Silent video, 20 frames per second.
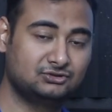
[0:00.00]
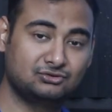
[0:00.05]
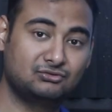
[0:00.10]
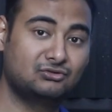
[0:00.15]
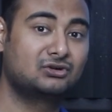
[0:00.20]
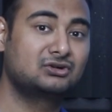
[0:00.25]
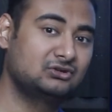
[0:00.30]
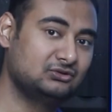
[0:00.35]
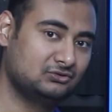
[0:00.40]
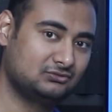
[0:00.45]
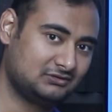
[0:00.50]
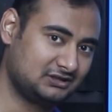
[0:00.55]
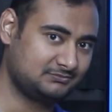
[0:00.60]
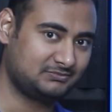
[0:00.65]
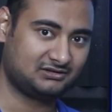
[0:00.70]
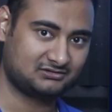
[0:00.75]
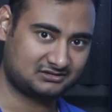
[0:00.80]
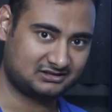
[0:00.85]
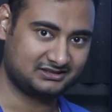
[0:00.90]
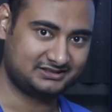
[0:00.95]
do not know
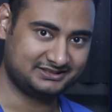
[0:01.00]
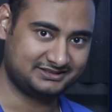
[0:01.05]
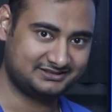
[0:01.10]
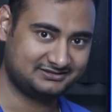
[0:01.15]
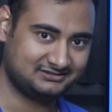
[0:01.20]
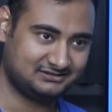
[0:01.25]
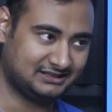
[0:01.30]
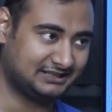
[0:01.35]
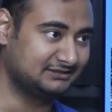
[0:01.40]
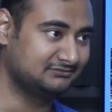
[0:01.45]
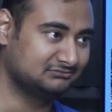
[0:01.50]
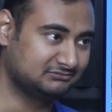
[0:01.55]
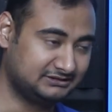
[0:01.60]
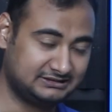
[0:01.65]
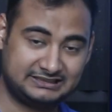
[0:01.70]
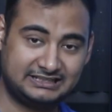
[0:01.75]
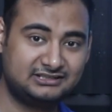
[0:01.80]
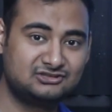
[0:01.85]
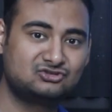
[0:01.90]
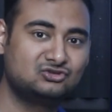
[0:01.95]
what power cut is. Like,
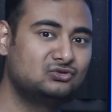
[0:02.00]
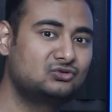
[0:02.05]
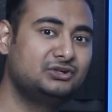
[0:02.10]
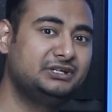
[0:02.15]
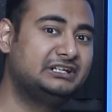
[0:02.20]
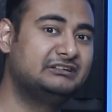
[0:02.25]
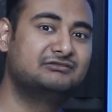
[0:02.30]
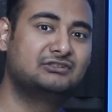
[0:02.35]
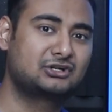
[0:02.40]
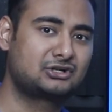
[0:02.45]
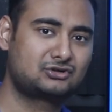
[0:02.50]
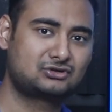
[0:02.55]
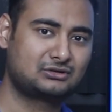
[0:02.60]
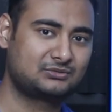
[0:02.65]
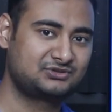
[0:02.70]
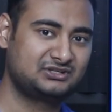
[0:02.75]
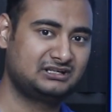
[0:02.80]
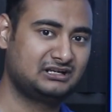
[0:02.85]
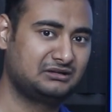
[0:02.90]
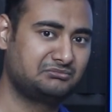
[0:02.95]
there is no inverter
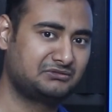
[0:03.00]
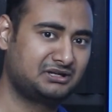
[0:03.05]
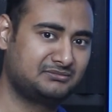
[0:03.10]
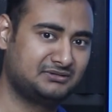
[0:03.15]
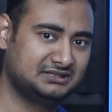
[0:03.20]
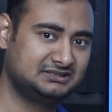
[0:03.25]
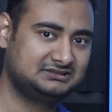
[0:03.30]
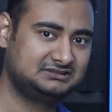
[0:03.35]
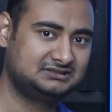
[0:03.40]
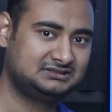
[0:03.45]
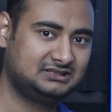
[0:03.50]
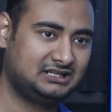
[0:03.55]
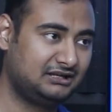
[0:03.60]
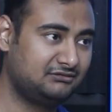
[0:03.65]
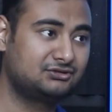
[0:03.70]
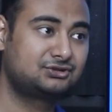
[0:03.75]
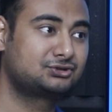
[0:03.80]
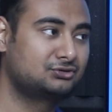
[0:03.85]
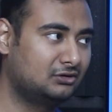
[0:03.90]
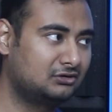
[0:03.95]
shops in Ahmedabad.
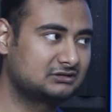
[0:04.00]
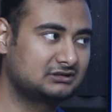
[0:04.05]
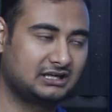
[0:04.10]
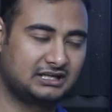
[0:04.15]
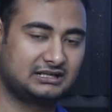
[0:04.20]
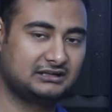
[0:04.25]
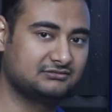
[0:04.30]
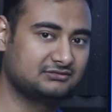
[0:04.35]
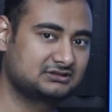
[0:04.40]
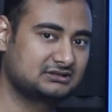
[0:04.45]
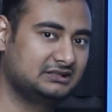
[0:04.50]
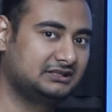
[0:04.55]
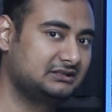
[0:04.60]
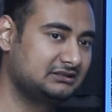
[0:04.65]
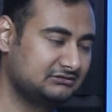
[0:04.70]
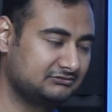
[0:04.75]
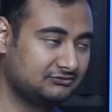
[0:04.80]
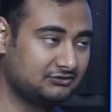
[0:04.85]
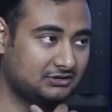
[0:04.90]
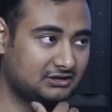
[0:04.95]
I was shocked. Like, I was
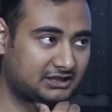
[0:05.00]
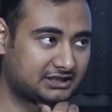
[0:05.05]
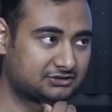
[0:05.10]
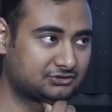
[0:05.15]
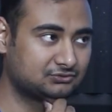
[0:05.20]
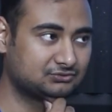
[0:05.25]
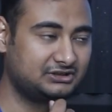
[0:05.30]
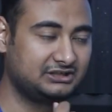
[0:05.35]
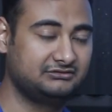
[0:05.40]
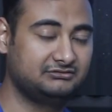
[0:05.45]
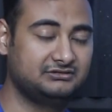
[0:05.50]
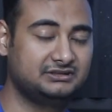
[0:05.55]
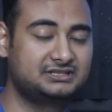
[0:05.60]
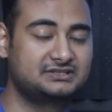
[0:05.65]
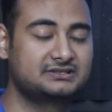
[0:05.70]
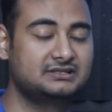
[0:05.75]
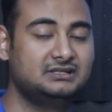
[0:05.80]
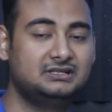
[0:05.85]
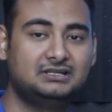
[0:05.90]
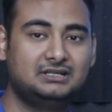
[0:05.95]
there for like 2-3
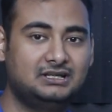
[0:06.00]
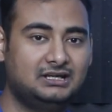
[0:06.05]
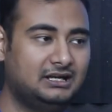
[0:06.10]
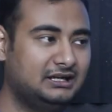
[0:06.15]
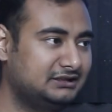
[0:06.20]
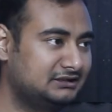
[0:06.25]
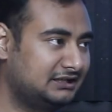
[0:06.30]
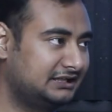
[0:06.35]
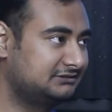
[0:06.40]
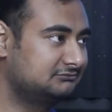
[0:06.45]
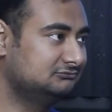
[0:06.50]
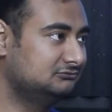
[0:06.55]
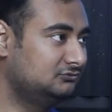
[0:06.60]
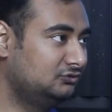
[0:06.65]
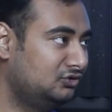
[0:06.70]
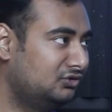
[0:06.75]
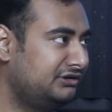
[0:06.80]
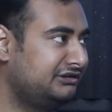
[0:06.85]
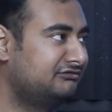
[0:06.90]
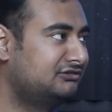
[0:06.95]
weeks, and like,
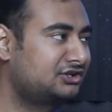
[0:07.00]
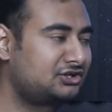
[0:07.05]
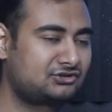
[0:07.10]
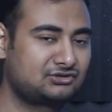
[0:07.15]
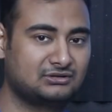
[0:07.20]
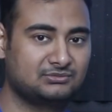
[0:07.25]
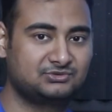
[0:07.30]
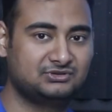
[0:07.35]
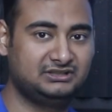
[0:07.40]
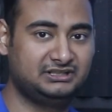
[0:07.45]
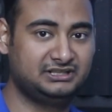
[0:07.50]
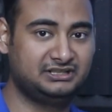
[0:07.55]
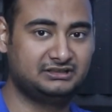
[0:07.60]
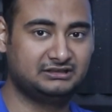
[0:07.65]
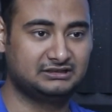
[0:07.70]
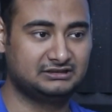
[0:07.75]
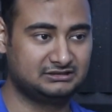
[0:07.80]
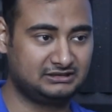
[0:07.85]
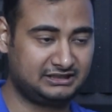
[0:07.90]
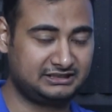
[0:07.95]
no inverter shops.
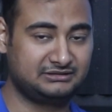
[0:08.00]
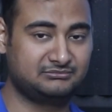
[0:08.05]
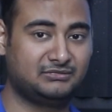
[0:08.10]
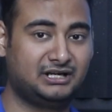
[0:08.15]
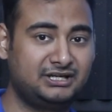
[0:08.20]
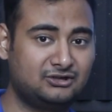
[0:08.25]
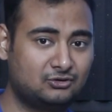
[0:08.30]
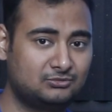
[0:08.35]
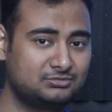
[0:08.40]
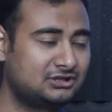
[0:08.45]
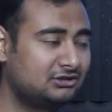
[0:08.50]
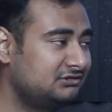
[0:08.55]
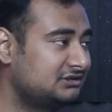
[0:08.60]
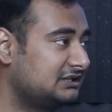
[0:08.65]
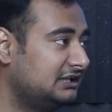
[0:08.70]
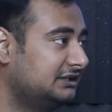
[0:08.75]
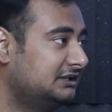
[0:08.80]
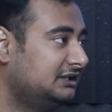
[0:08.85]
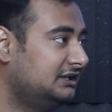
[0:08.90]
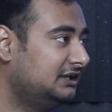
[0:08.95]
In my hometown,
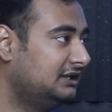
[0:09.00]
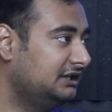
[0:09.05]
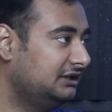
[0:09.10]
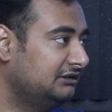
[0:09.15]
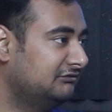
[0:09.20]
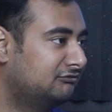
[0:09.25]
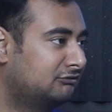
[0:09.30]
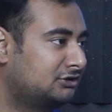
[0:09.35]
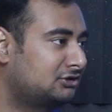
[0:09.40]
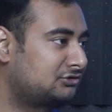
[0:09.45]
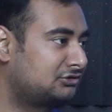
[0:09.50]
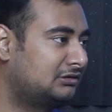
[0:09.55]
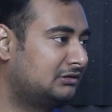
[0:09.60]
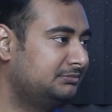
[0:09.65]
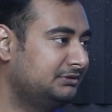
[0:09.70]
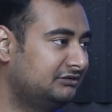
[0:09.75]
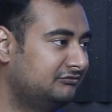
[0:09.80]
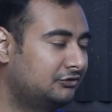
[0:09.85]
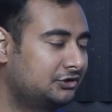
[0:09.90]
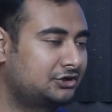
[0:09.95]
it's like inverter
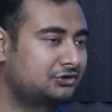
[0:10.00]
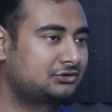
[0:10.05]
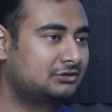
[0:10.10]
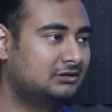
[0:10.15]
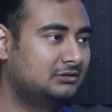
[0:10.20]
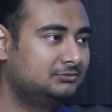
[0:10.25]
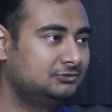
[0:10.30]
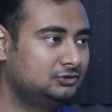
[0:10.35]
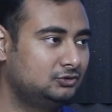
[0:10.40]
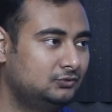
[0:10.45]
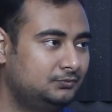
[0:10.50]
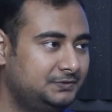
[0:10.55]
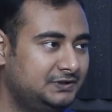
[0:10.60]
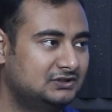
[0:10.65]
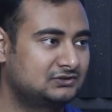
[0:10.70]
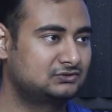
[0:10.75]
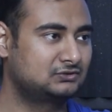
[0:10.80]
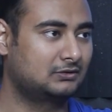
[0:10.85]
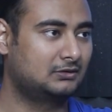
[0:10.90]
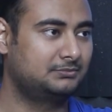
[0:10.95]
shop,
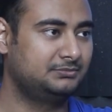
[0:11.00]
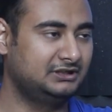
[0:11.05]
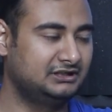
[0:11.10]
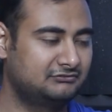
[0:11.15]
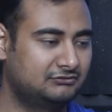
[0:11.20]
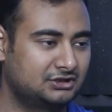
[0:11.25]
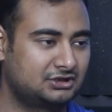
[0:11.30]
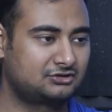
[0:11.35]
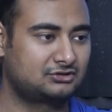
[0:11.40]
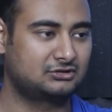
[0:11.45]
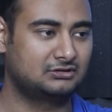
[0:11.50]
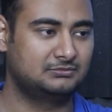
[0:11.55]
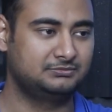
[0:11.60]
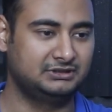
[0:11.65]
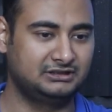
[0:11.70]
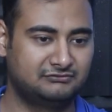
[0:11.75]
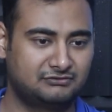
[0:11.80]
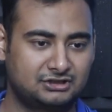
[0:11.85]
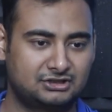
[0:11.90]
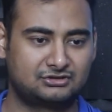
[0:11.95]
UPS shop, inverter
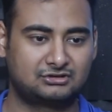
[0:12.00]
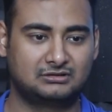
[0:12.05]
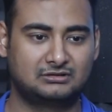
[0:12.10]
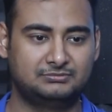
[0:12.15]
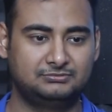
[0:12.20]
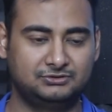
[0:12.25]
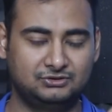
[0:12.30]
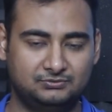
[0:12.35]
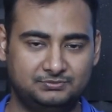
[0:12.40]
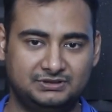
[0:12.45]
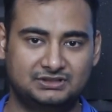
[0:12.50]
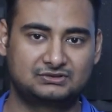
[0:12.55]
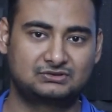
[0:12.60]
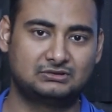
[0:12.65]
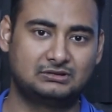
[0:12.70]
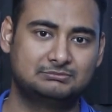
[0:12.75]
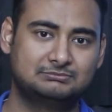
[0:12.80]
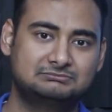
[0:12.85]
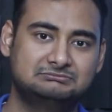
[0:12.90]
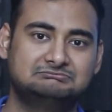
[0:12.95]
shop, inverter shop, UPS
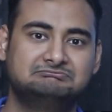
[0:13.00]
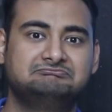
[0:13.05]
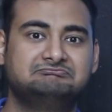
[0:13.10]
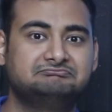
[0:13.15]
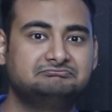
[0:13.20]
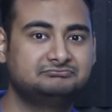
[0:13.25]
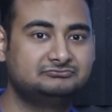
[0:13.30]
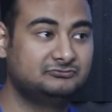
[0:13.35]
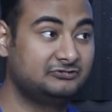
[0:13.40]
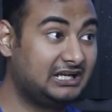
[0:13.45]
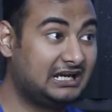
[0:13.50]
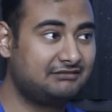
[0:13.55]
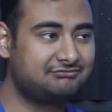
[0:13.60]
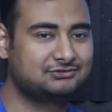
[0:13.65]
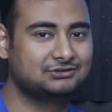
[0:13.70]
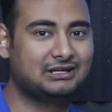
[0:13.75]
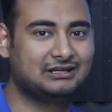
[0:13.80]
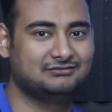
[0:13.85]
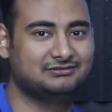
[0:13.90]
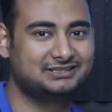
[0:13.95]
shop. We
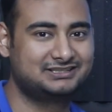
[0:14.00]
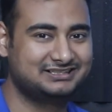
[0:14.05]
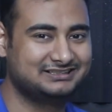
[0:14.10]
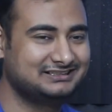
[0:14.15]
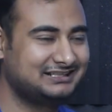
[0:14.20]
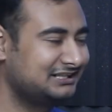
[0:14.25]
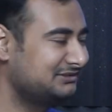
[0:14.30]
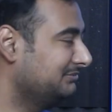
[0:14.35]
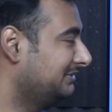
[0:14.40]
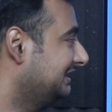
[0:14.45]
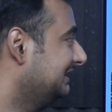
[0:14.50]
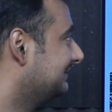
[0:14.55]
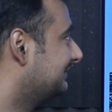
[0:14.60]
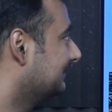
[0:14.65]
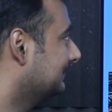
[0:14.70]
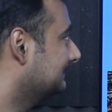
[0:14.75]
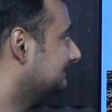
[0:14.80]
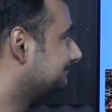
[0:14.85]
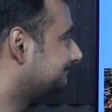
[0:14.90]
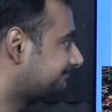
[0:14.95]
have to have it that many.
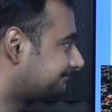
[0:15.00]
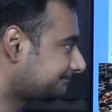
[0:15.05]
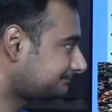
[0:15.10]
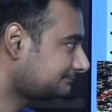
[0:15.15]
So